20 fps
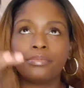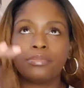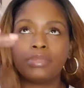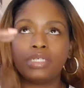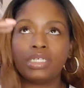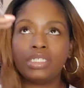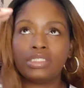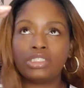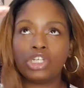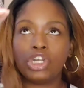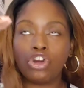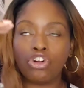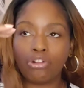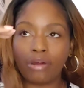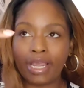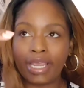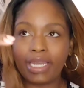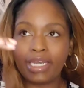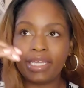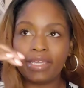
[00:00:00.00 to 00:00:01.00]
It's
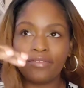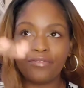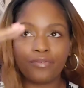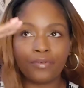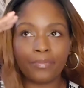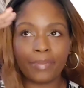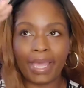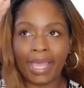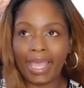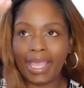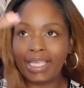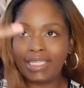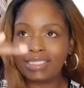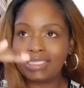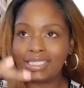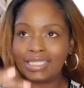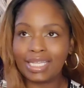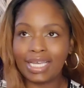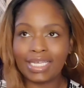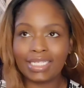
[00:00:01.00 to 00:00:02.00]
graded from A
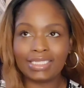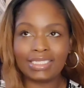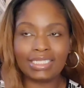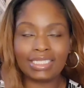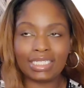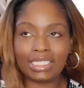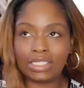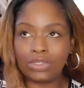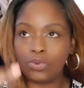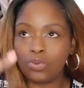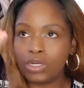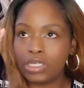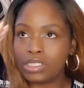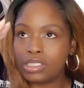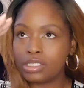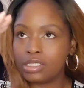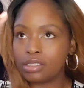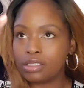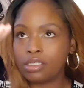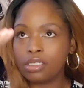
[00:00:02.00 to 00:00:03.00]
to like D.
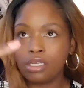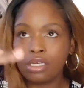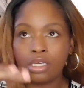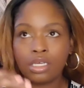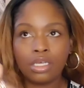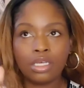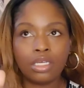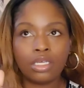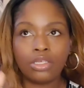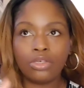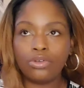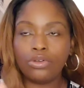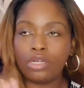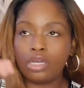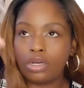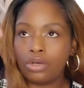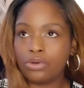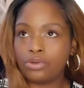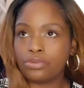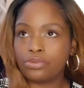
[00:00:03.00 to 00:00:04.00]
Was,
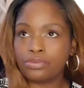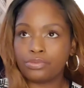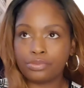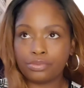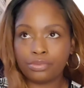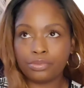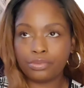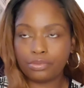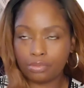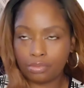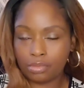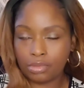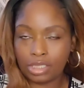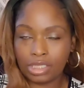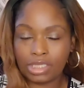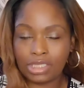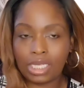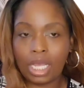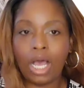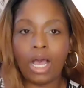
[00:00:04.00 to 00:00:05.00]
the
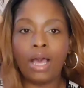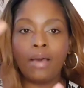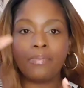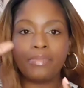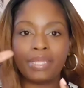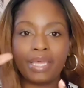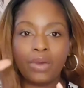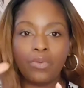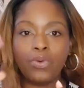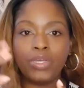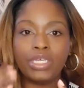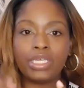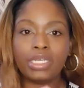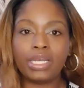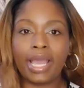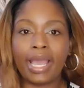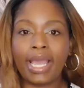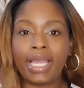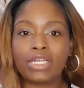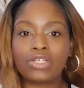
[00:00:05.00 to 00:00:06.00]
top that we
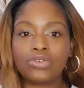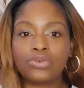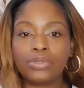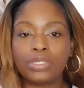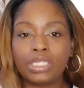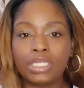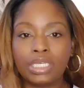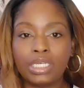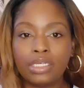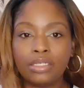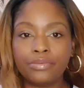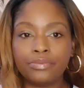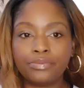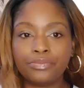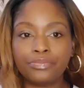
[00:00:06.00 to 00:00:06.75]
can actually,